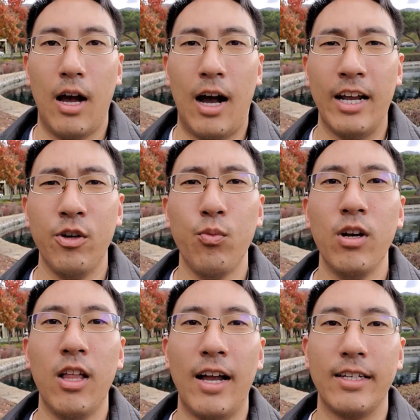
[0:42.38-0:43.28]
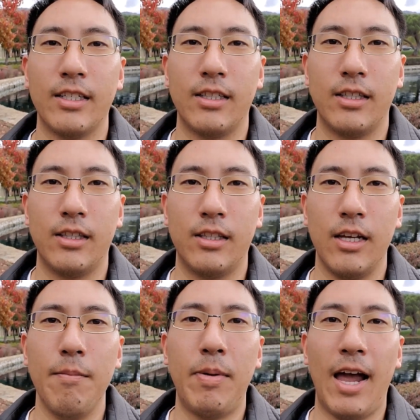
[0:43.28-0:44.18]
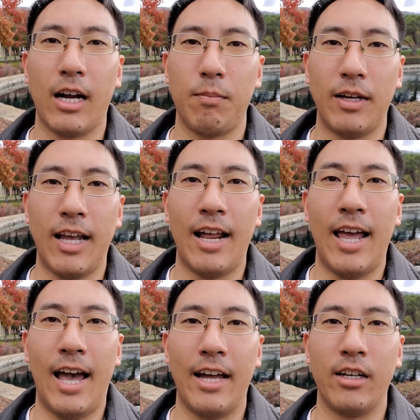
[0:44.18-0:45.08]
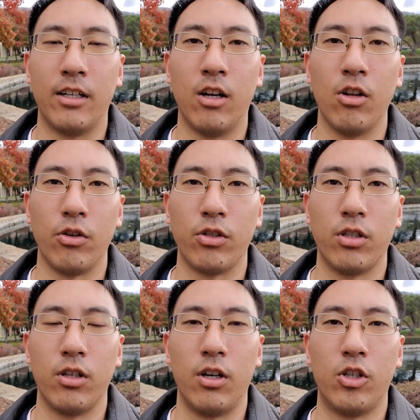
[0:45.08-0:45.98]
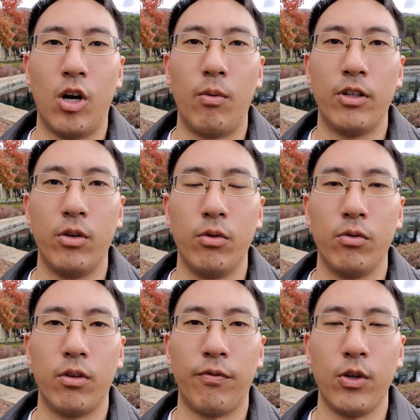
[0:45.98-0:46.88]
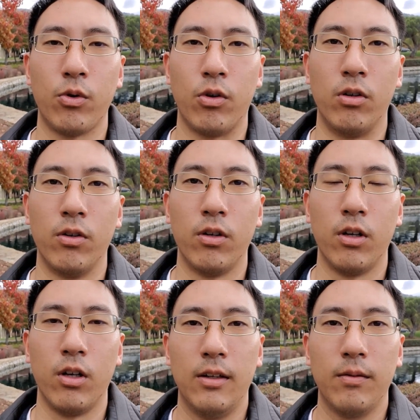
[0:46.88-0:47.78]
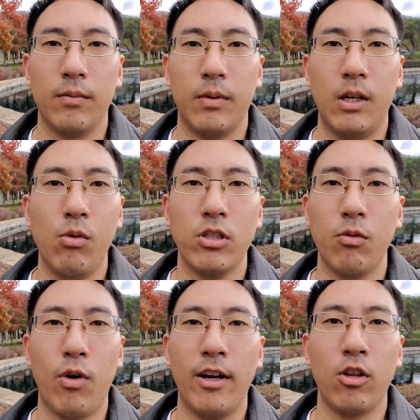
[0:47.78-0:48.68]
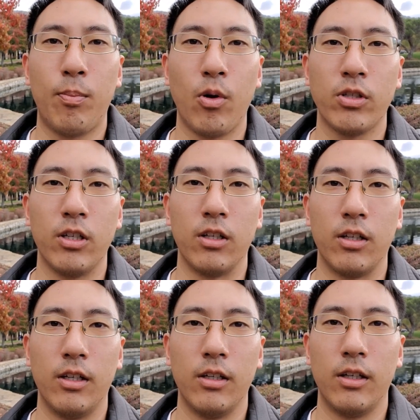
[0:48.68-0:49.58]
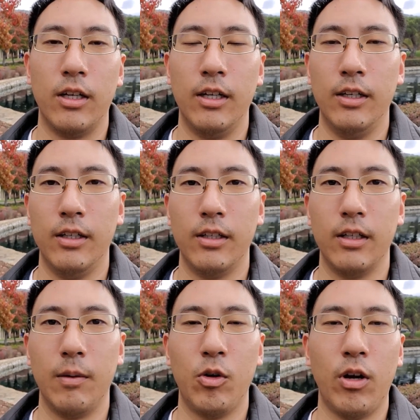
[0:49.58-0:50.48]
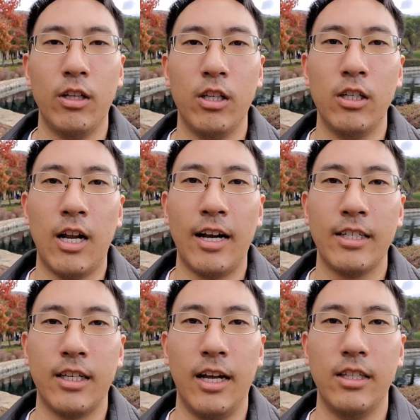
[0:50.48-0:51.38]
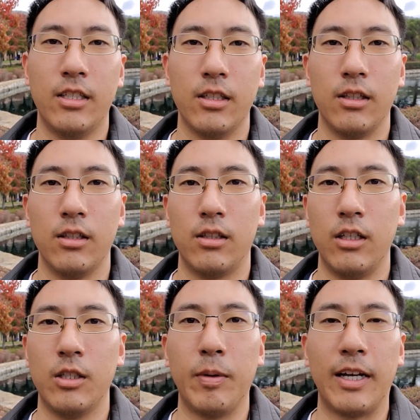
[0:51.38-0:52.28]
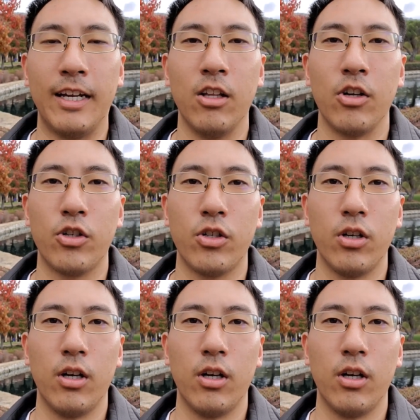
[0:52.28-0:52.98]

I didn't realize the impact my dad had on others until I went to the funeral. He was a regular person. He immigrated to the United States and didn't speak English.